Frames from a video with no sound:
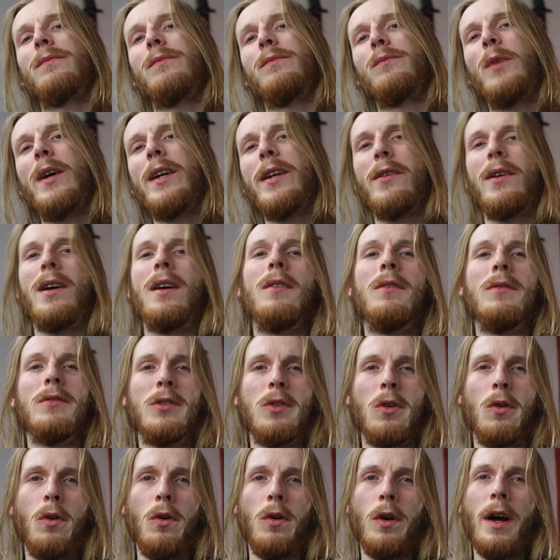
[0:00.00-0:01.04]
when you're out on
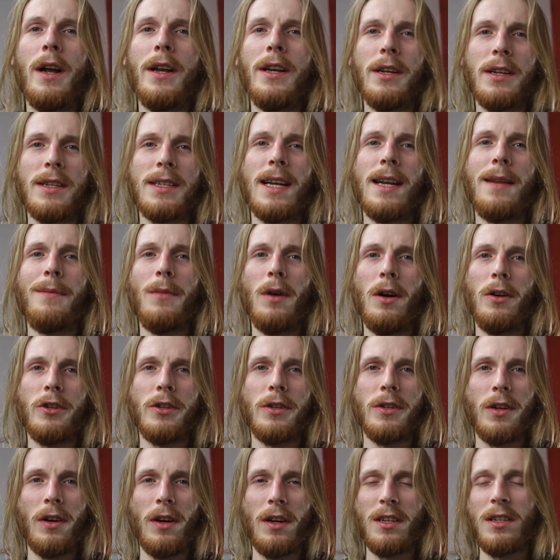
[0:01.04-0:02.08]
tour and you're selling
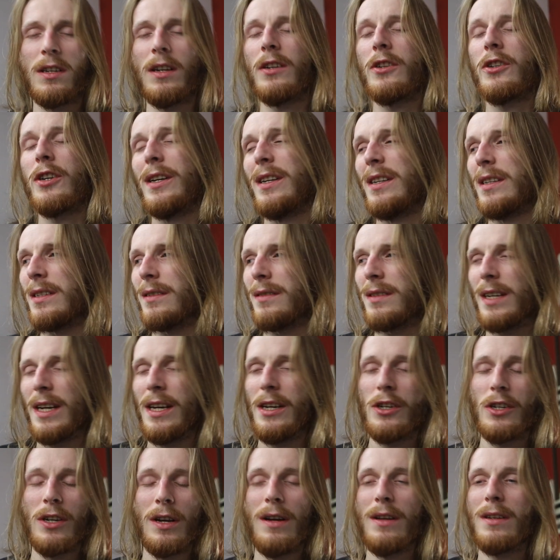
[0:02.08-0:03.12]
merchandise such as
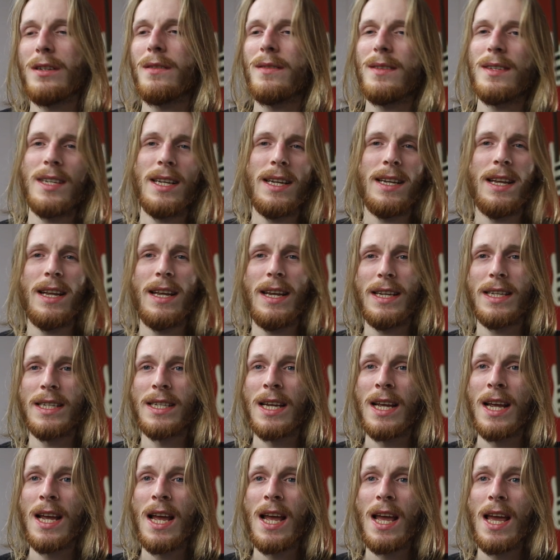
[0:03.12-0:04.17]
t-shirts,
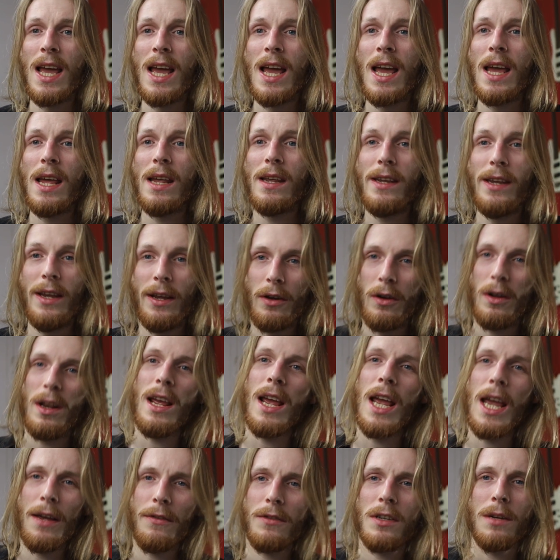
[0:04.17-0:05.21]
CDs, you're going
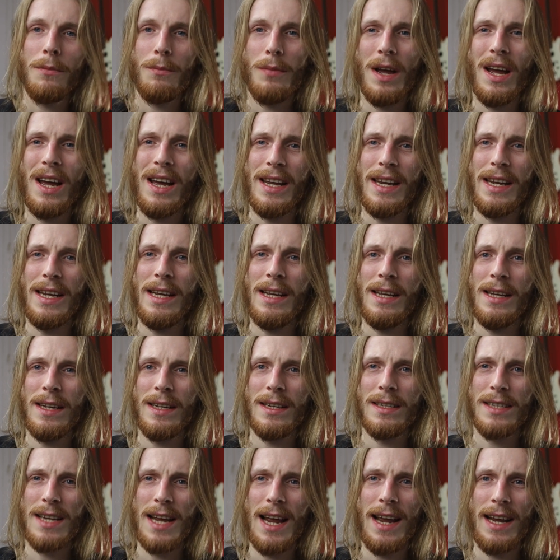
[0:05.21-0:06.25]
to have to pay
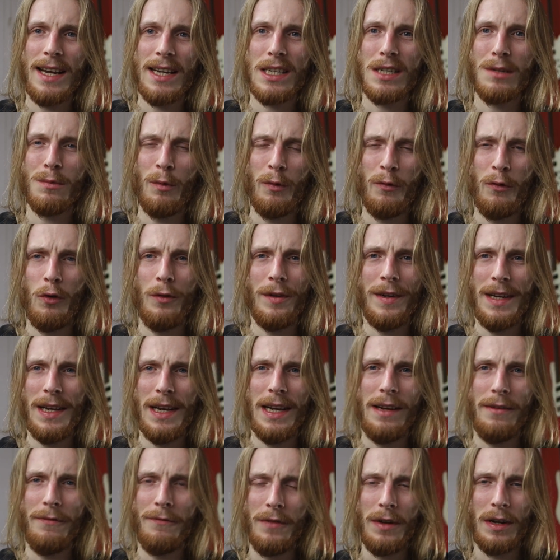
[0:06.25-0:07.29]
tax before you
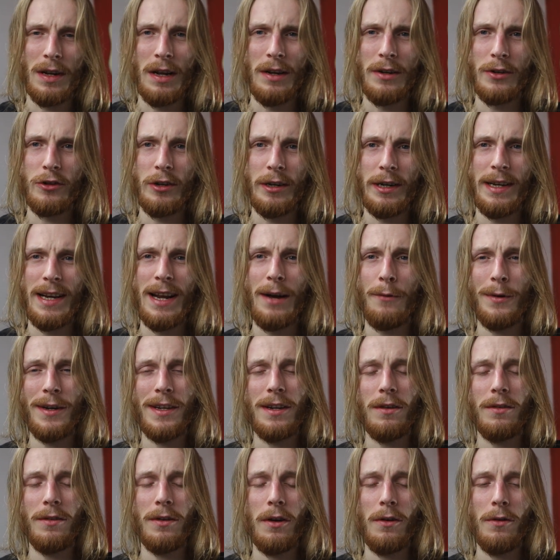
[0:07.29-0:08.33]
leave the country. Now, we
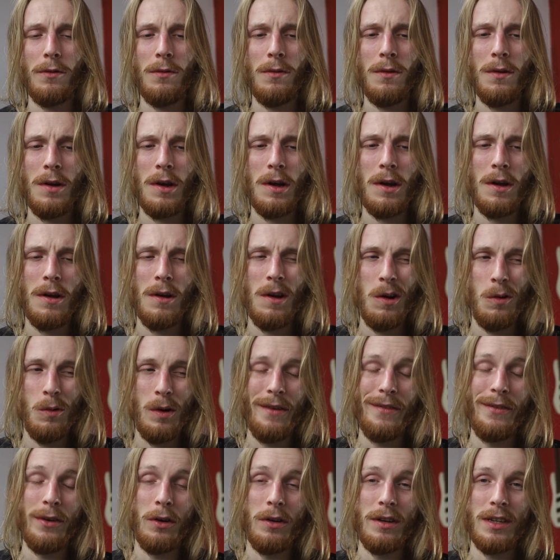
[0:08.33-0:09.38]
don't know
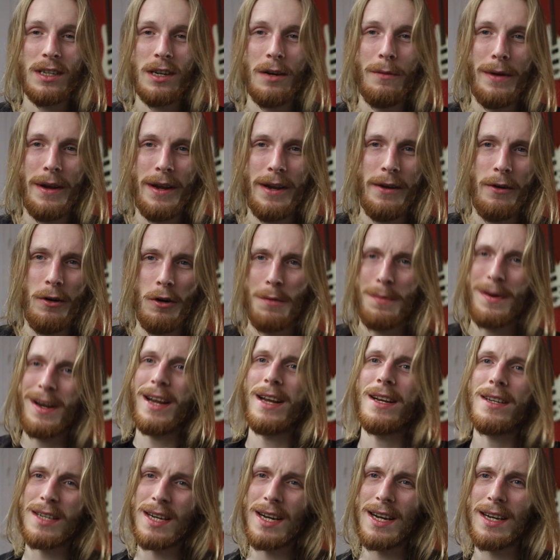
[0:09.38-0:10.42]
whether or not this is going to be a
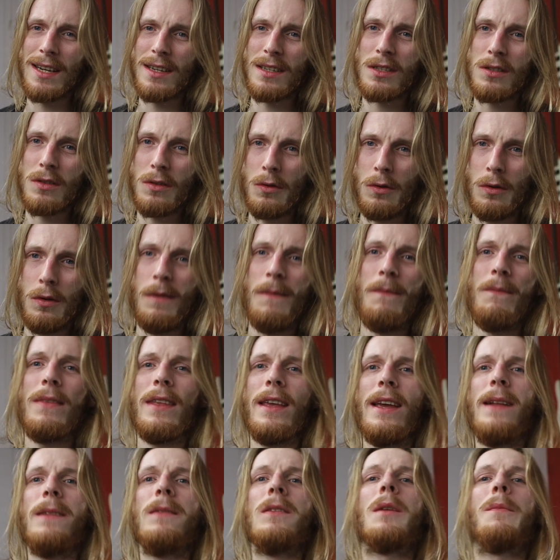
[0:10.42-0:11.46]
European tax or an
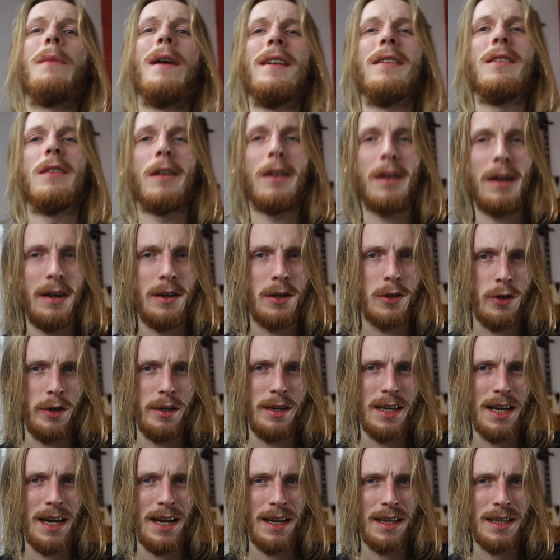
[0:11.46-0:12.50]
independent country
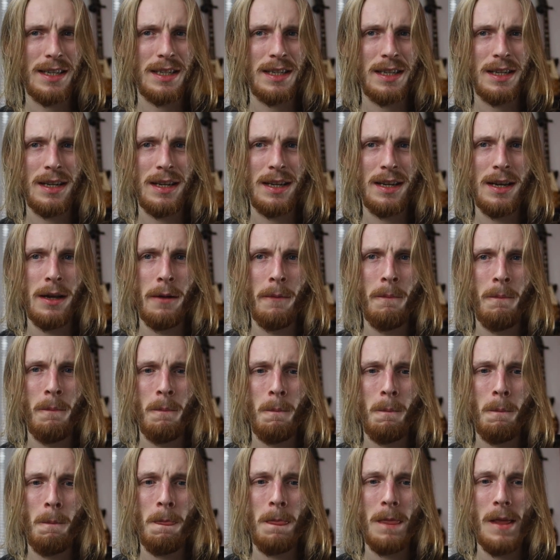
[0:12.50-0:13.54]
tax.
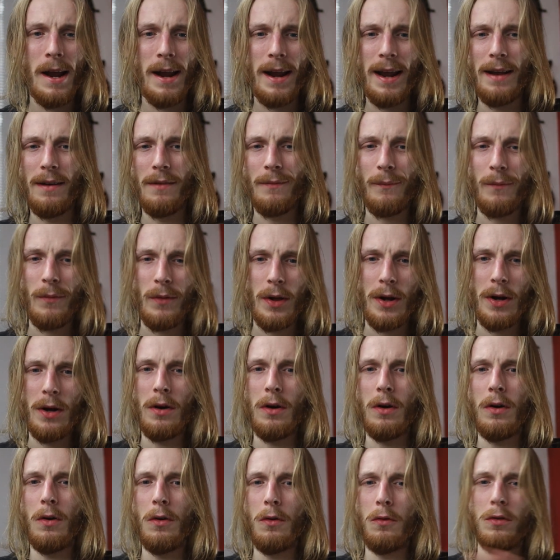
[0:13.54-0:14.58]
Again,
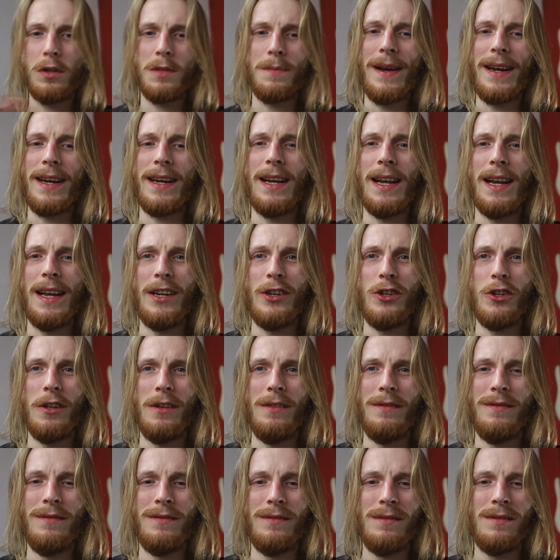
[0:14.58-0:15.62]
all
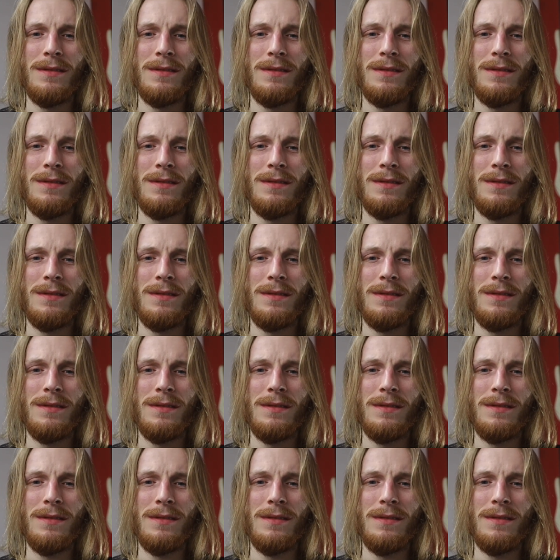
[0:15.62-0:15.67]
speculation.